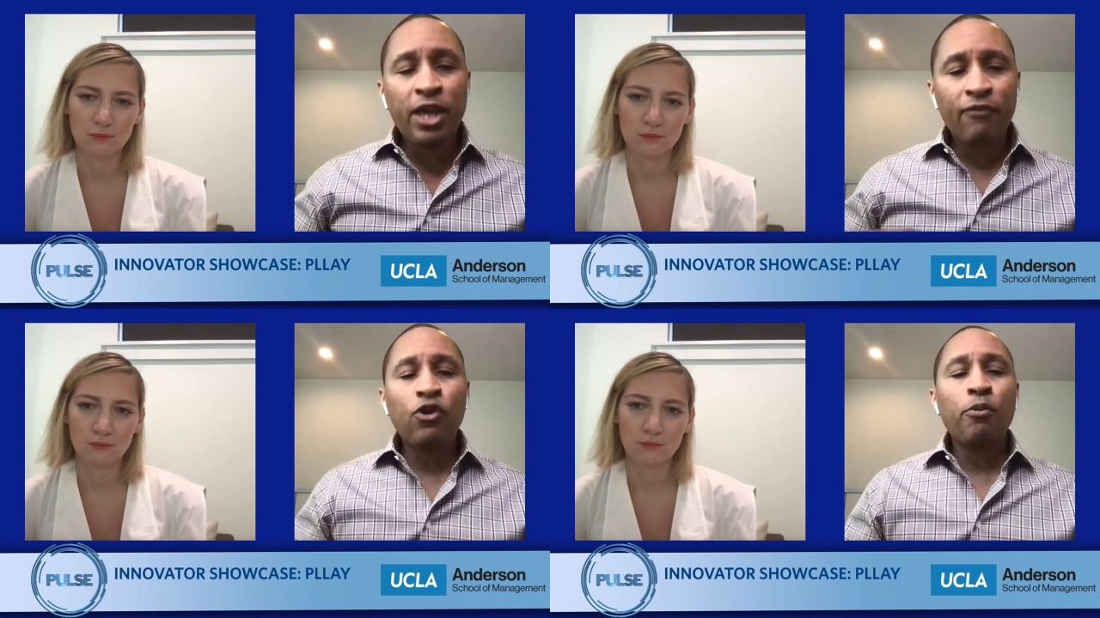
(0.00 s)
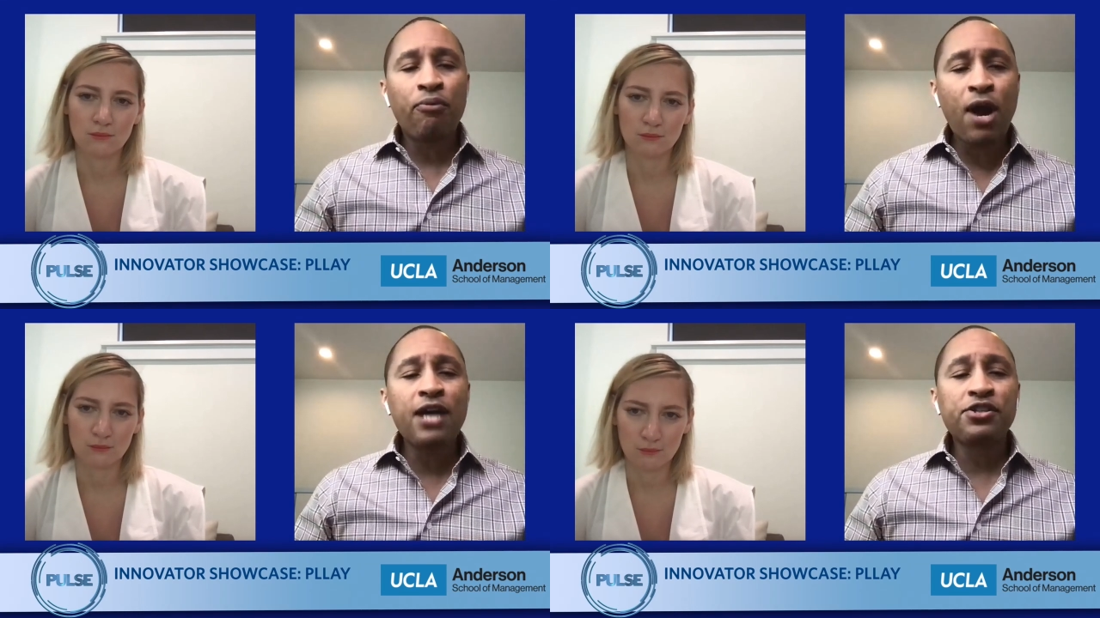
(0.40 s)
Speaker 1: And we have a
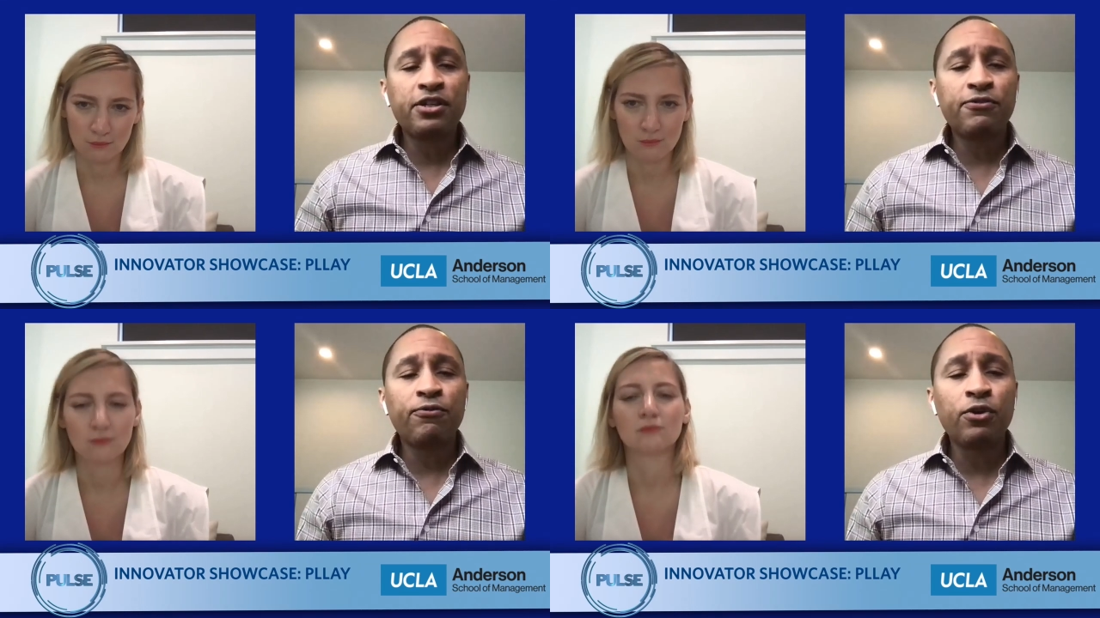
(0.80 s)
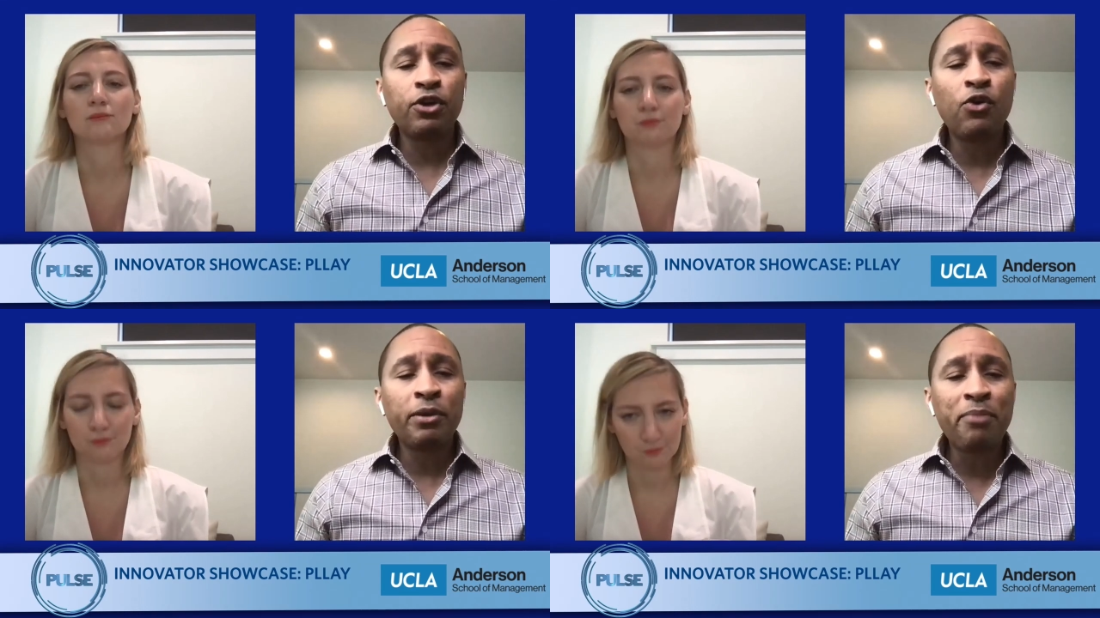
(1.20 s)
whole process
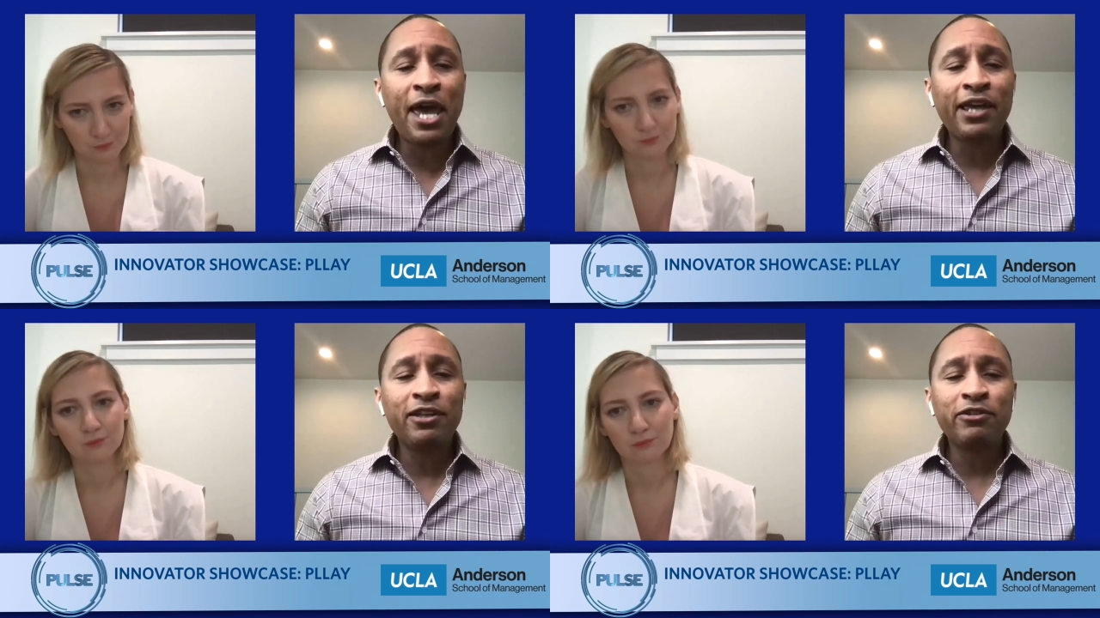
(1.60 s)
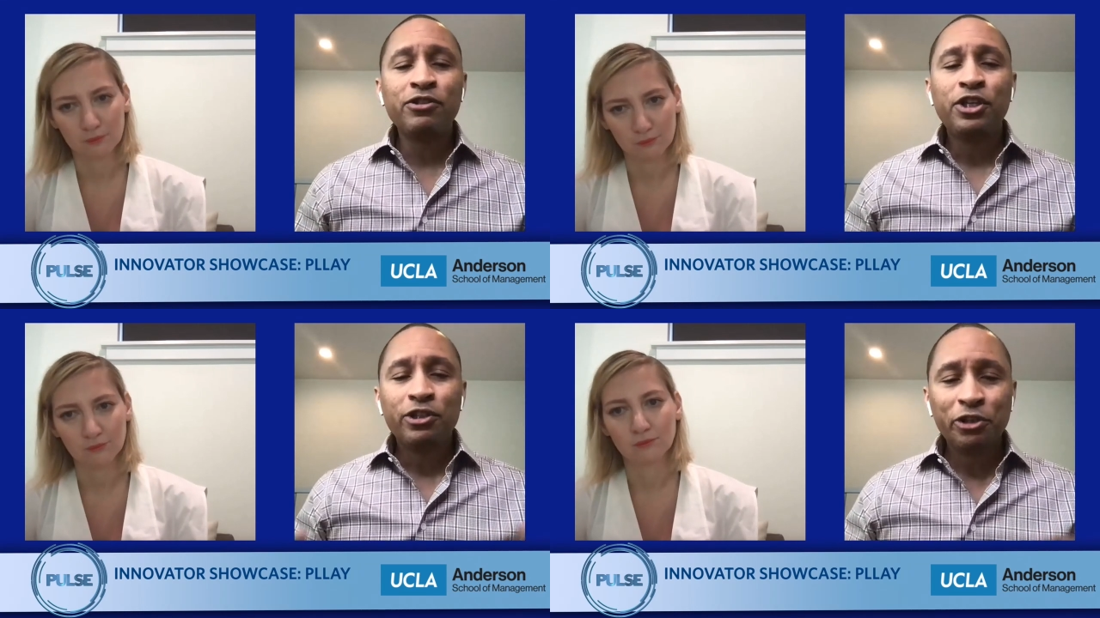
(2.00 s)
for going back
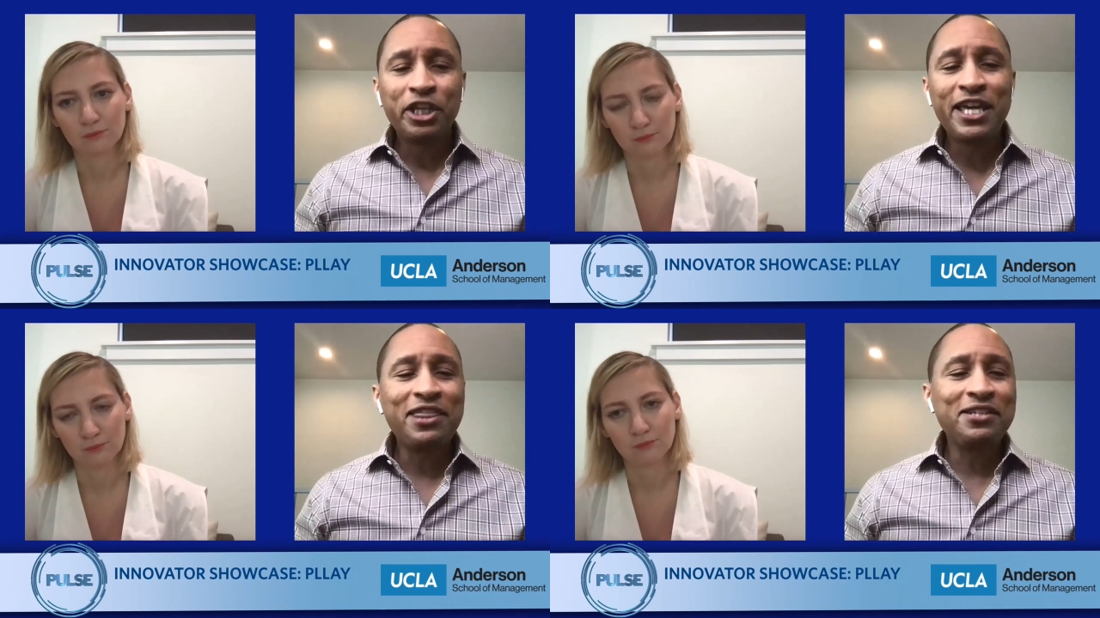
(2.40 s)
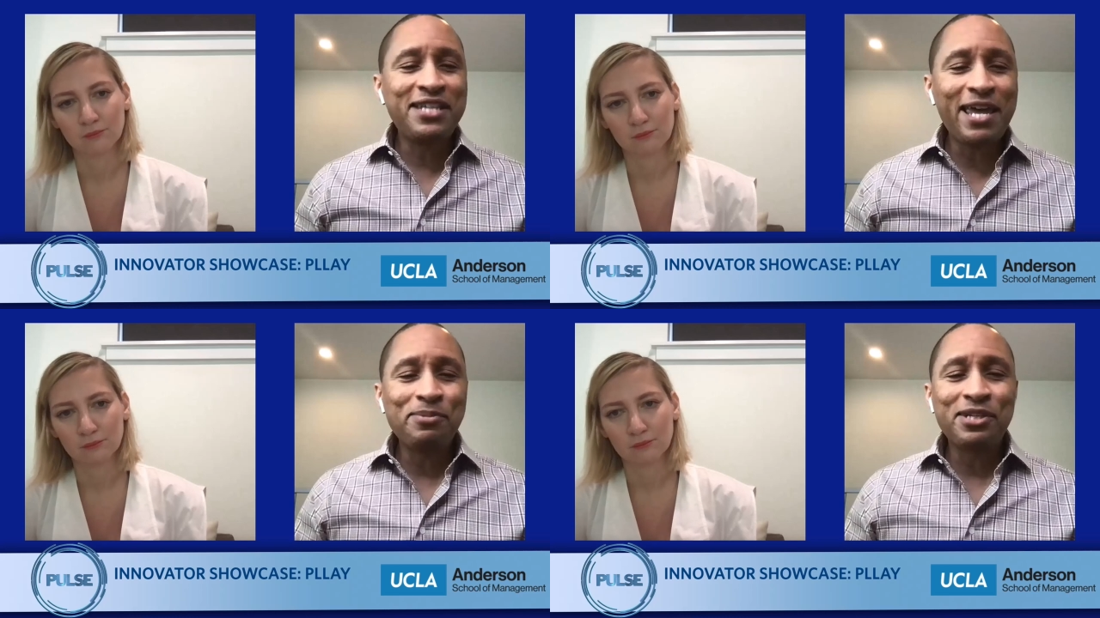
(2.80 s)
and looking at
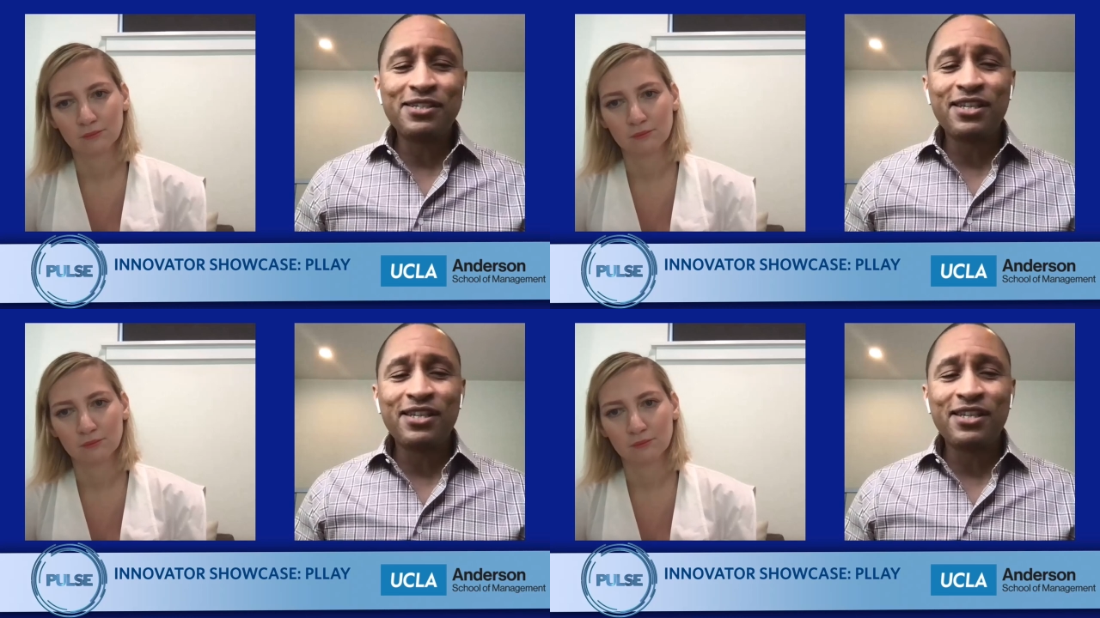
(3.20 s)
the tapes,